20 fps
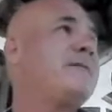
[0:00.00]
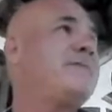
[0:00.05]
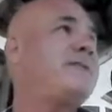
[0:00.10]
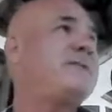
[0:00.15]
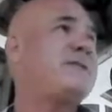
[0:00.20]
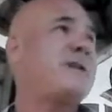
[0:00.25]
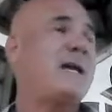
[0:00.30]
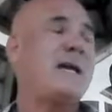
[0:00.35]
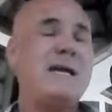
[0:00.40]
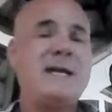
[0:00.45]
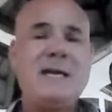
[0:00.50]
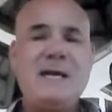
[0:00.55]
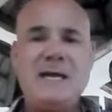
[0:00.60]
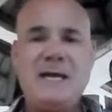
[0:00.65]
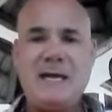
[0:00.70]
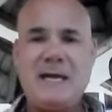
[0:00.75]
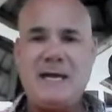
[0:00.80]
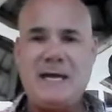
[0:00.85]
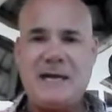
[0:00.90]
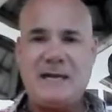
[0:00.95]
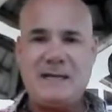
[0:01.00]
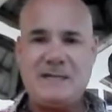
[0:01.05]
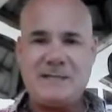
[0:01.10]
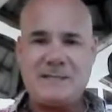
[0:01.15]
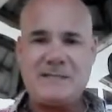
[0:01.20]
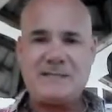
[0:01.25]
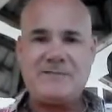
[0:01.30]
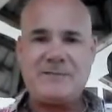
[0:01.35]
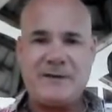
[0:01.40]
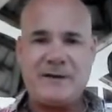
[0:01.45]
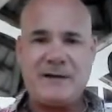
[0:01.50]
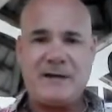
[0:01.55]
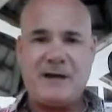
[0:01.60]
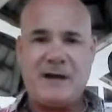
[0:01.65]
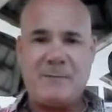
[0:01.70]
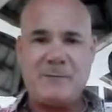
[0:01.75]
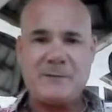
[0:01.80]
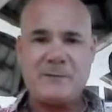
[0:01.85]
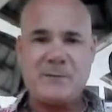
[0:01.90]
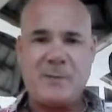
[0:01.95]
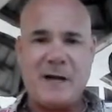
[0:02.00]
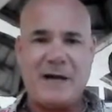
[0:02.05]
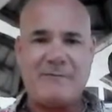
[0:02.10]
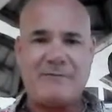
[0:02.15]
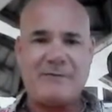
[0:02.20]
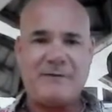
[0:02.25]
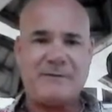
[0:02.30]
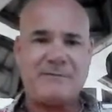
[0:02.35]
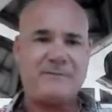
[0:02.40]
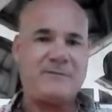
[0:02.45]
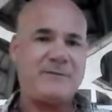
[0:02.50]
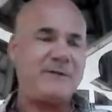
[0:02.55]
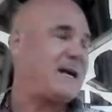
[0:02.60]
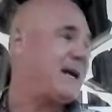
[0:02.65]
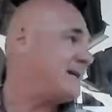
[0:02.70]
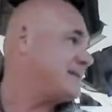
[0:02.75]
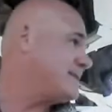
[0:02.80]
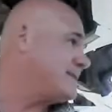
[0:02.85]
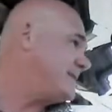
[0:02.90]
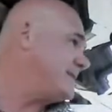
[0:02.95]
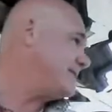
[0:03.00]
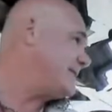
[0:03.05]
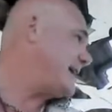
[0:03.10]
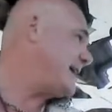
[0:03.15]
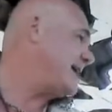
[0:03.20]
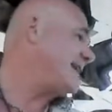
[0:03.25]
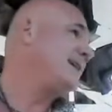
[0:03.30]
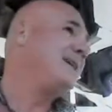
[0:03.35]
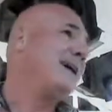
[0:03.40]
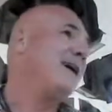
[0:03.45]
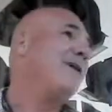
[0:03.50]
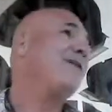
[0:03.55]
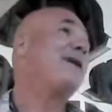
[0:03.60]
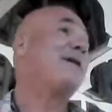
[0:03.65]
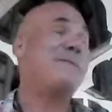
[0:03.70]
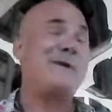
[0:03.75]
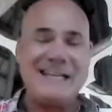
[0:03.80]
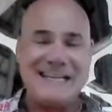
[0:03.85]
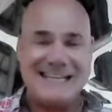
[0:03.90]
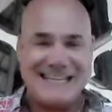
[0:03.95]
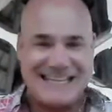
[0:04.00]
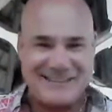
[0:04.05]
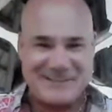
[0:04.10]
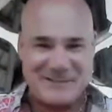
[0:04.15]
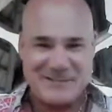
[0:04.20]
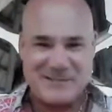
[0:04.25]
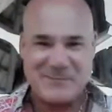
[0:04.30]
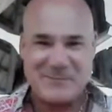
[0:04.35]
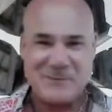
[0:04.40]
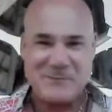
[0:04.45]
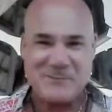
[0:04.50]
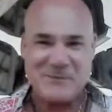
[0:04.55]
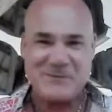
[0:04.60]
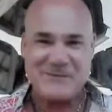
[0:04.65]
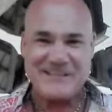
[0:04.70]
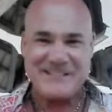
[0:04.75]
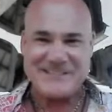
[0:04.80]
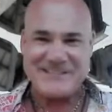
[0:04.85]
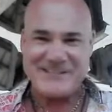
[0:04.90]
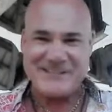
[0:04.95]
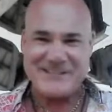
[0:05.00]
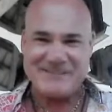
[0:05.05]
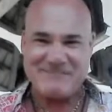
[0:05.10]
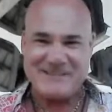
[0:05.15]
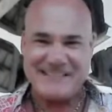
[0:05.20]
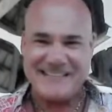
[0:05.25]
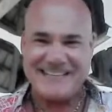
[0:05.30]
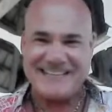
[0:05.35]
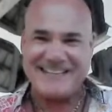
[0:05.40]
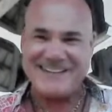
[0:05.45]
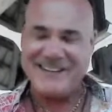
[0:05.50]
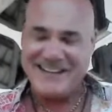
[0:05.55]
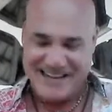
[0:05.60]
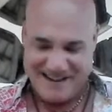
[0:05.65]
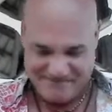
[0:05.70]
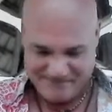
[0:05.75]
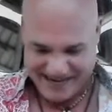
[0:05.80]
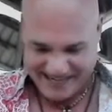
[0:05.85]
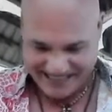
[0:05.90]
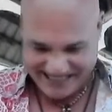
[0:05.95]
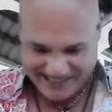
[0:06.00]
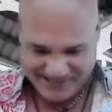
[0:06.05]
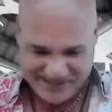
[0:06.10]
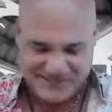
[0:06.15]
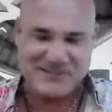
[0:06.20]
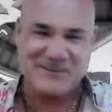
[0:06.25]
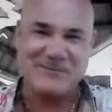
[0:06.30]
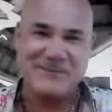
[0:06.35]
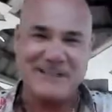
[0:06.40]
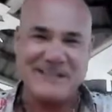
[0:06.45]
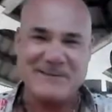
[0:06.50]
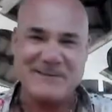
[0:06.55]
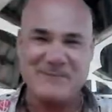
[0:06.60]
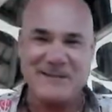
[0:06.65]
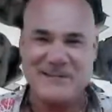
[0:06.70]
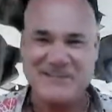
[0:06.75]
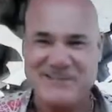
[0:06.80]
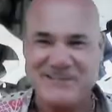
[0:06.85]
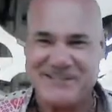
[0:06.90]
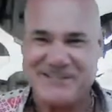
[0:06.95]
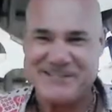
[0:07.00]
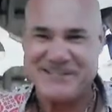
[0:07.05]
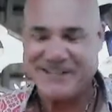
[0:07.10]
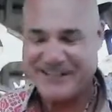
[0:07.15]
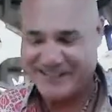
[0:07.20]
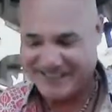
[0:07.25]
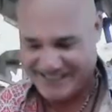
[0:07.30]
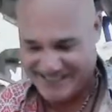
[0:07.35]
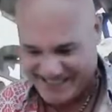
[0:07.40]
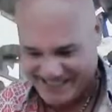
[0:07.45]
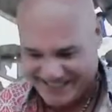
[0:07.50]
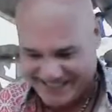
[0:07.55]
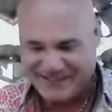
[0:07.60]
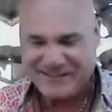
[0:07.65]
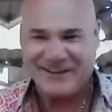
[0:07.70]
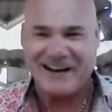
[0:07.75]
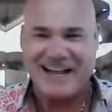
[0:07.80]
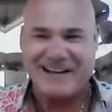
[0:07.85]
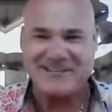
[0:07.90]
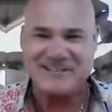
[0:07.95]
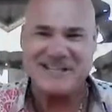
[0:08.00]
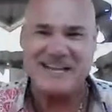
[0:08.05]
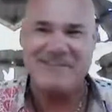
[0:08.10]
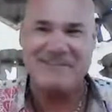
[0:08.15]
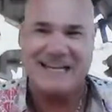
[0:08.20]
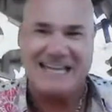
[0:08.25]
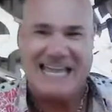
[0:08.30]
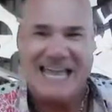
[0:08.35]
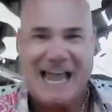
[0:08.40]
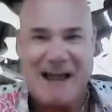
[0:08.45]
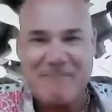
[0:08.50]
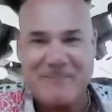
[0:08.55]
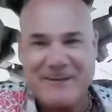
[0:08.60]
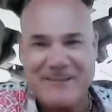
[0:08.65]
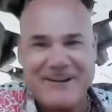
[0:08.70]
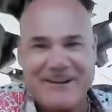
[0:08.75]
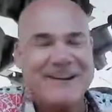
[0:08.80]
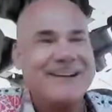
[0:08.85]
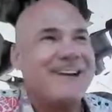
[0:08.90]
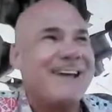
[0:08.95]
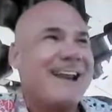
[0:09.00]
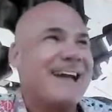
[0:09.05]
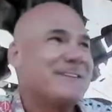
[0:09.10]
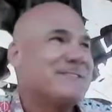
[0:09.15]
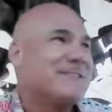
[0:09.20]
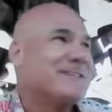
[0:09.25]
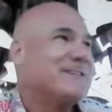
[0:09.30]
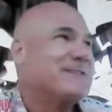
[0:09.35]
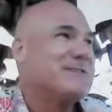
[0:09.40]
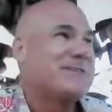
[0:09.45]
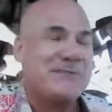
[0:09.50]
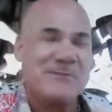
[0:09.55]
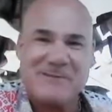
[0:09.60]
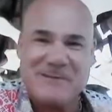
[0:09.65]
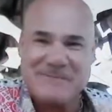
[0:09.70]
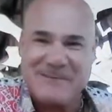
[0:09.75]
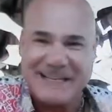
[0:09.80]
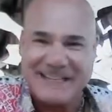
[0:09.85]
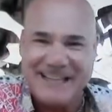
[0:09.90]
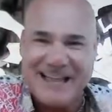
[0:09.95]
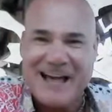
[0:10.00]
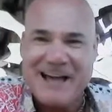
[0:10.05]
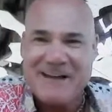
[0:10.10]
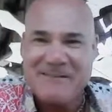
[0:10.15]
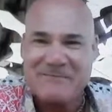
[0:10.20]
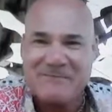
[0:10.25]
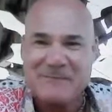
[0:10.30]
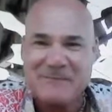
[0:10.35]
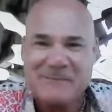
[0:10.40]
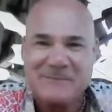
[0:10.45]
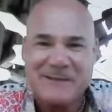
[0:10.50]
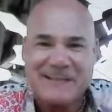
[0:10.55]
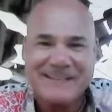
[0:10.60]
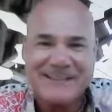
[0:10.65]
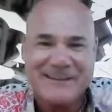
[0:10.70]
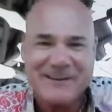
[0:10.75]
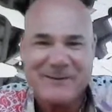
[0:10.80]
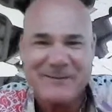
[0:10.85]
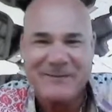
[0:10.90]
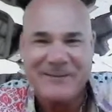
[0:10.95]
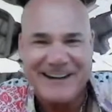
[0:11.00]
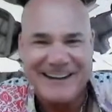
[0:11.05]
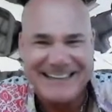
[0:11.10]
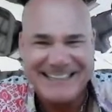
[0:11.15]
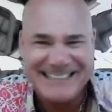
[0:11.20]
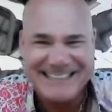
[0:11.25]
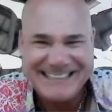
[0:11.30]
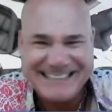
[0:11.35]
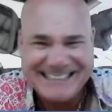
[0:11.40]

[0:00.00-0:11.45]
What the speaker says: fishing. And this is a very common spot for guys to do that. Oh, and I'm really glad there's someone moving so you can be like, okay, Mike, that's just a really bitchin' still, isn't it? You don't actually have a camera there. You're not actually streaming live from the middle of nowhere.